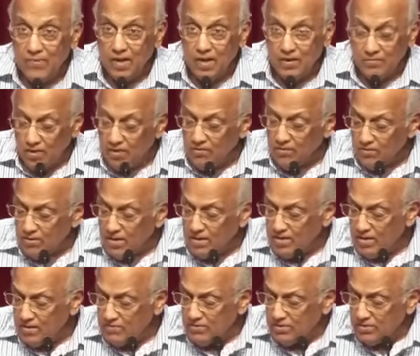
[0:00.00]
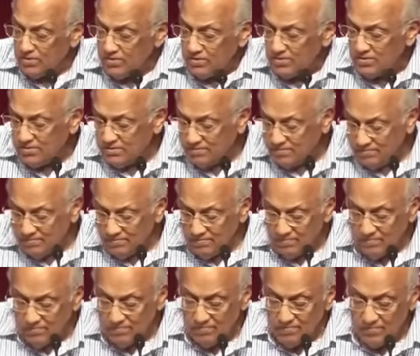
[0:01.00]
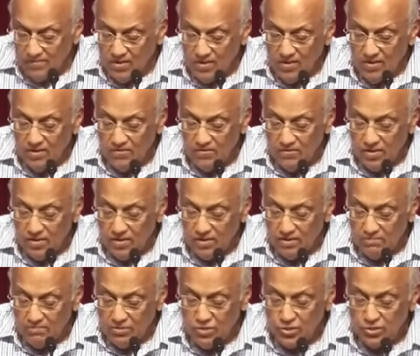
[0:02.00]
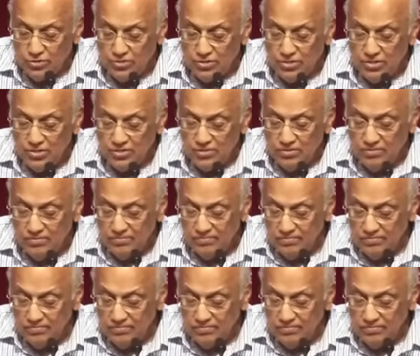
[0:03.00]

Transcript: Have you ever read that verse? If not, let me show it to you.